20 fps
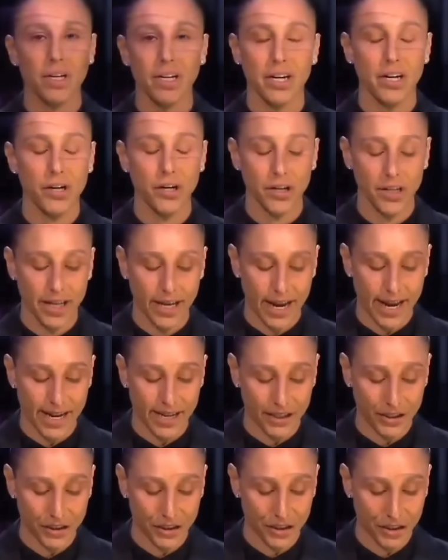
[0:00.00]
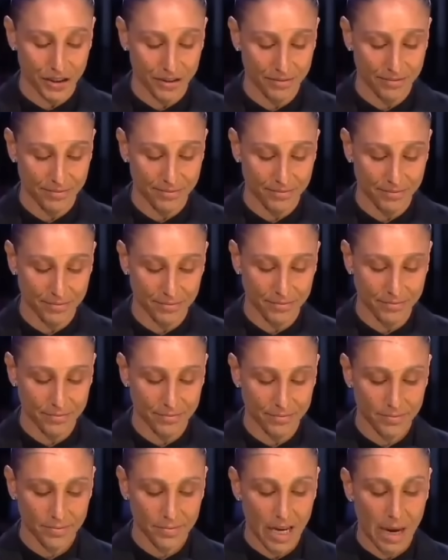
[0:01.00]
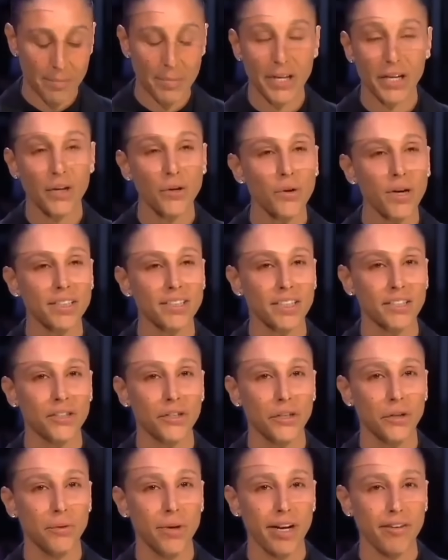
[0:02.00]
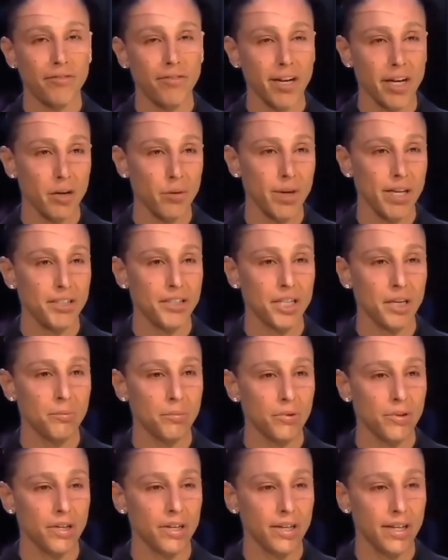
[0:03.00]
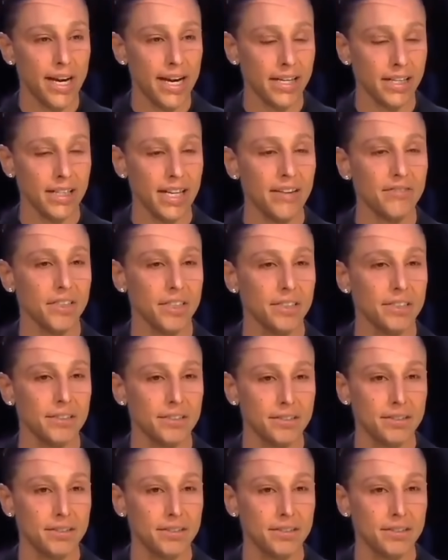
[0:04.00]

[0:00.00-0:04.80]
at an early age. I mean, who has a turn-away fadeaway jumper at eleven?